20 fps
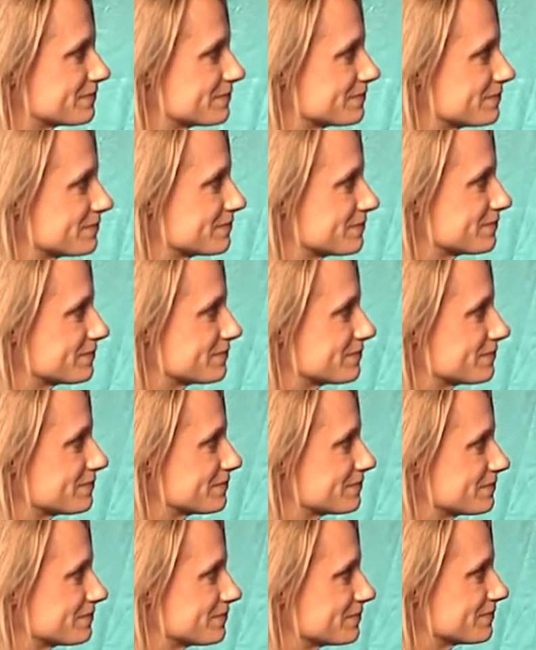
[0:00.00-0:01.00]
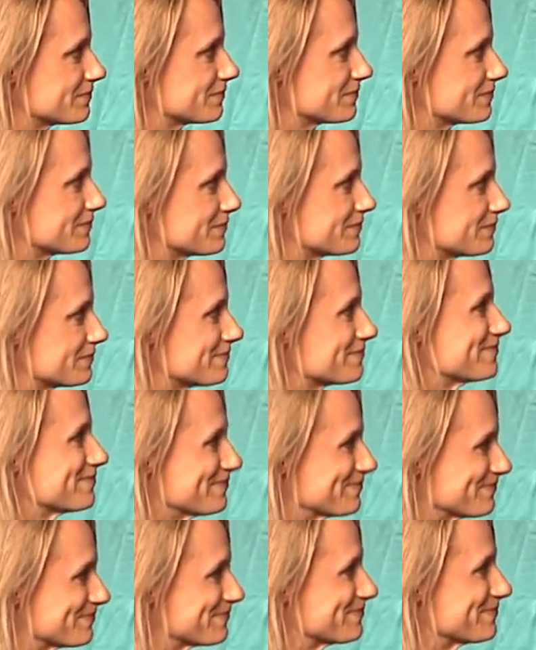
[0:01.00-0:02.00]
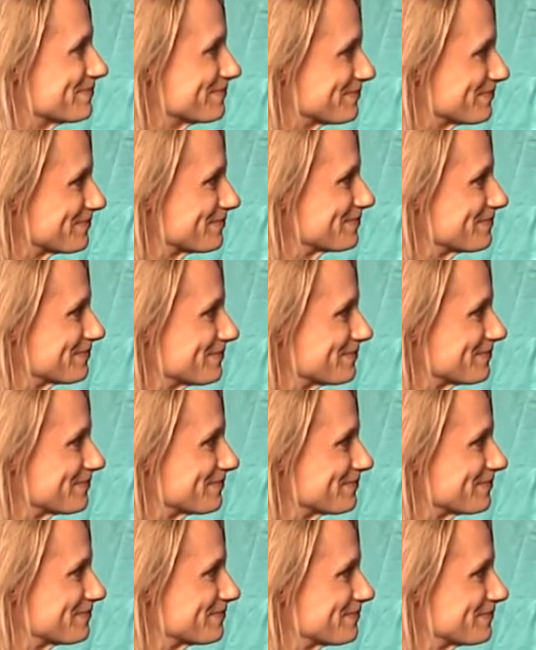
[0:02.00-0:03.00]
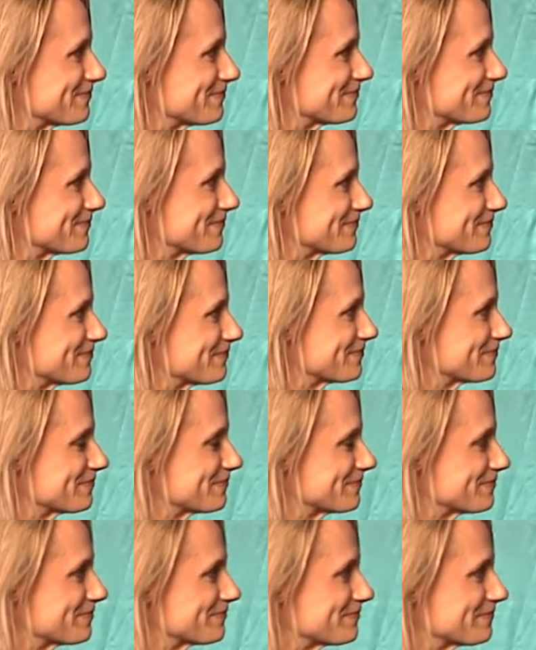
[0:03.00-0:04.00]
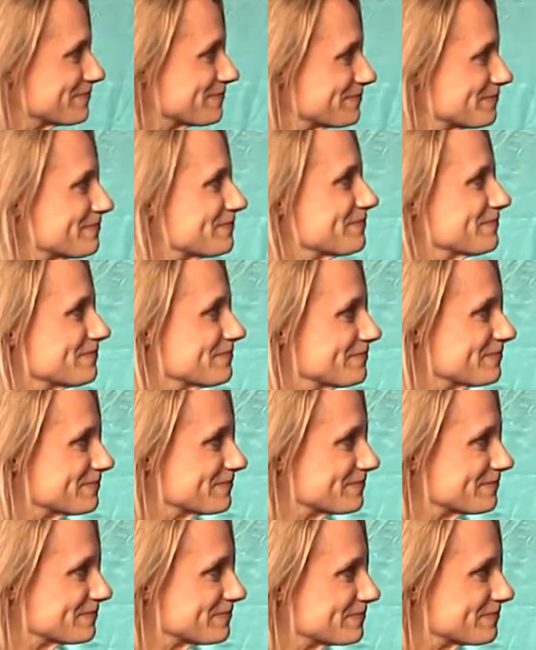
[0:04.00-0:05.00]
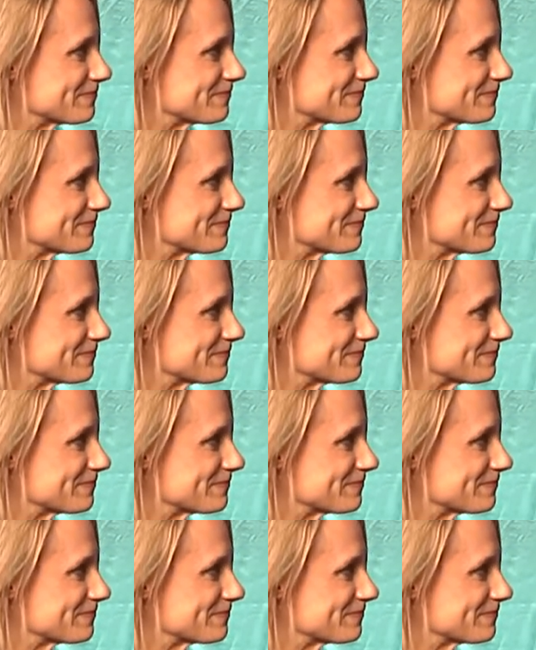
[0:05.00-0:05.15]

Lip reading: This person isn't speaking.